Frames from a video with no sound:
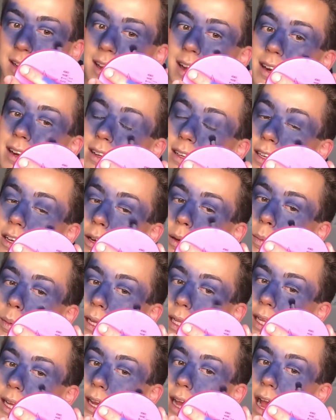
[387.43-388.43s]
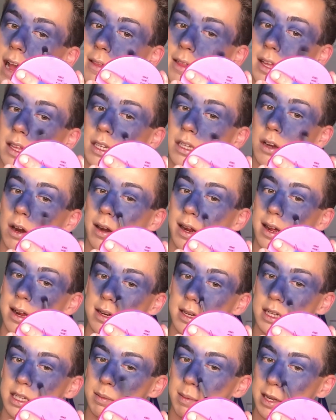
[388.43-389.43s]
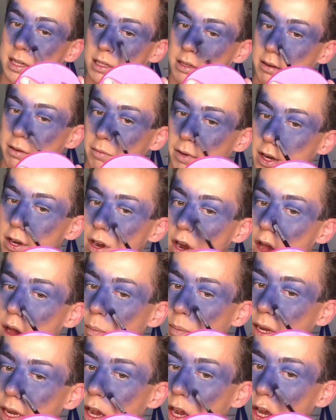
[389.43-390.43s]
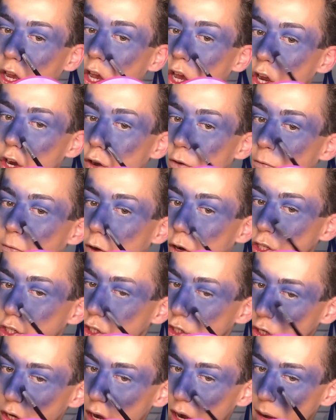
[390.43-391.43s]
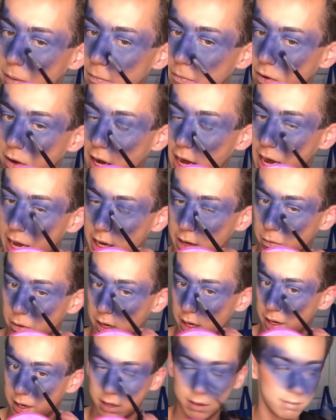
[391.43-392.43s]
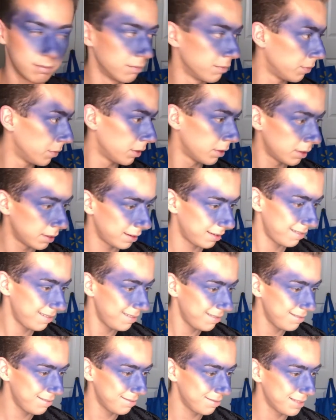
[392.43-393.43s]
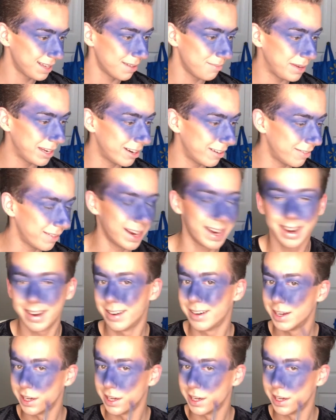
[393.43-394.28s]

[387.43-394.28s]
kind of deal. But like, I think starting at a dispensary would not be a good first job for anyone. Mm -hmm. Computer fan.